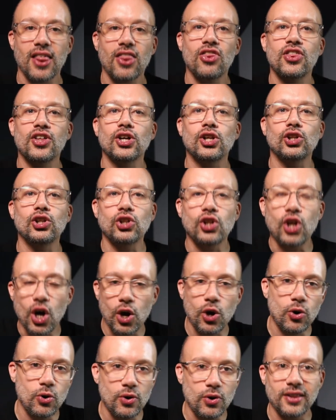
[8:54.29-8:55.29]
the
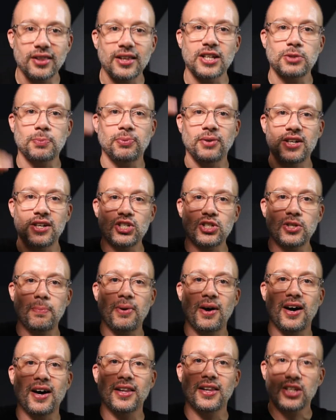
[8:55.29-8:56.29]
load that's placed
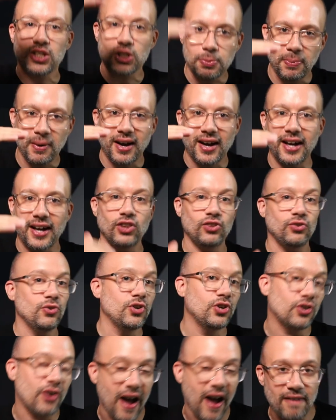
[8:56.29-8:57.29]
upon the spine through
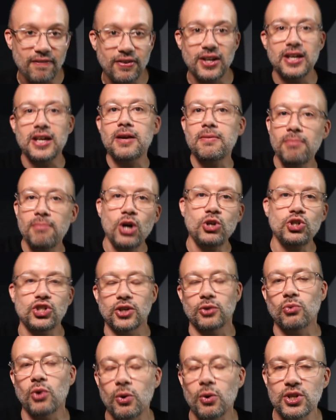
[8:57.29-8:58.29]
gravity and
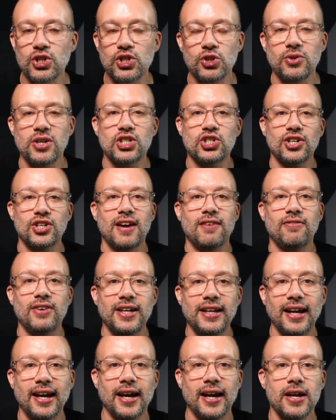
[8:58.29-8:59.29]
motion, what we do each and every
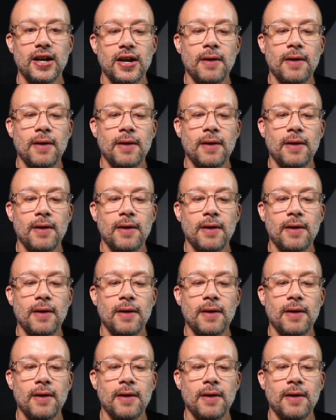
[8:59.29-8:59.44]
day.